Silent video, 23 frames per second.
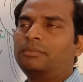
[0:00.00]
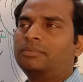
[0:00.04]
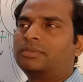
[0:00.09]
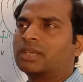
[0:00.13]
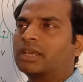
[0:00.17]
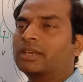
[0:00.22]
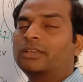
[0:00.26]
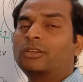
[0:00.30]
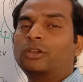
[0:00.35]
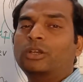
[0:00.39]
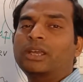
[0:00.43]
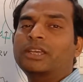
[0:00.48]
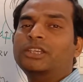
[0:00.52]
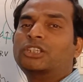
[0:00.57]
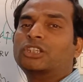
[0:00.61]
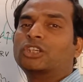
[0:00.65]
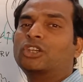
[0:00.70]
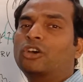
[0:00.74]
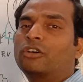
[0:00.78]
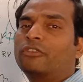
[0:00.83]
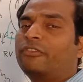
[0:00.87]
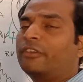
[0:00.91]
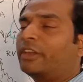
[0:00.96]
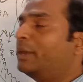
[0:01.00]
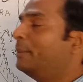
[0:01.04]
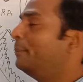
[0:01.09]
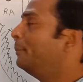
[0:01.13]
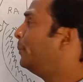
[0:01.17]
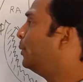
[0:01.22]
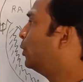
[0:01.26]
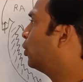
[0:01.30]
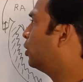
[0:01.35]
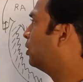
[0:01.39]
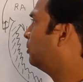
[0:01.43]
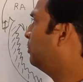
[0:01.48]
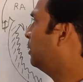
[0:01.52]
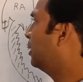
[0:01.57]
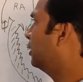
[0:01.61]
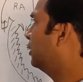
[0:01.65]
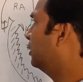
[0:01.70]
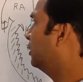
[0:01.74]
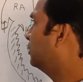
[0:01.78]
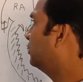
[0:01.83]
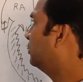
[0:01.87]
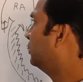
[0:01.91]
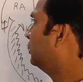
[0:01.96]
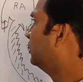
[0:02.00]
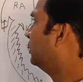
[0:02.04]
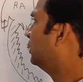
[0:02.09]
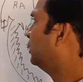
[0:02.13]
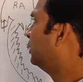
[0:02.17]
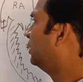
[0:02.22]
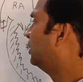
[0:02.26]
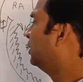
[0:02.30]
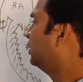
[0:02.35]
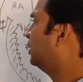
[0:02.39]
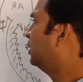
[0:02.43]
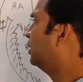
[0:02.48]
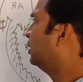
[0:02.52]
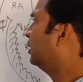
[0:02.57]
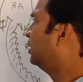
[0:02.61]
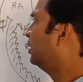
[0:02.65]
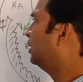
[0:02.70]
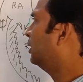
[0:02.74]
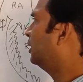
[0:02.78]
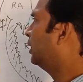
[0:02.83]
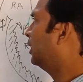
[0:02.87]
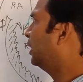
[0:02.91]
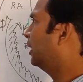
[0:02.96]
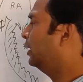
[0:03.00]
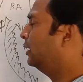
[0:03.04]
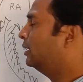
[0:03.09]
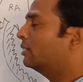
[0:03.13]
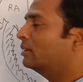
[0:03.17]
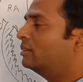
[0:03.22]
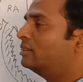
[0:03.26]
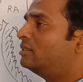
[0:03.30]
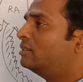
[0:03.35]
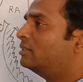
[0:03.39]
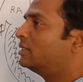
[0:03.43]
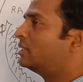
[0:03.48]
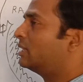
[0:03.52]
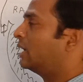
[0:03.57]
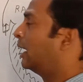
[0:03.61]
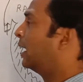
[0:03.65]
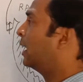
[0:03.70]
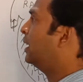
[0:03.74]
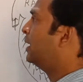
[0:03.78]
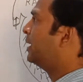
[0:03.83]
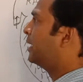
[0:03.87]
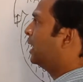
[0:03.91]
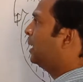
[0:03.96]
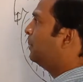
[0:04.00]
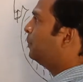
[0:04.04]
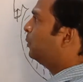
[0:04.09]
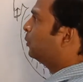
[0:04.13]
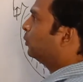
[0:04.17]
circulation of impure blood. And the second type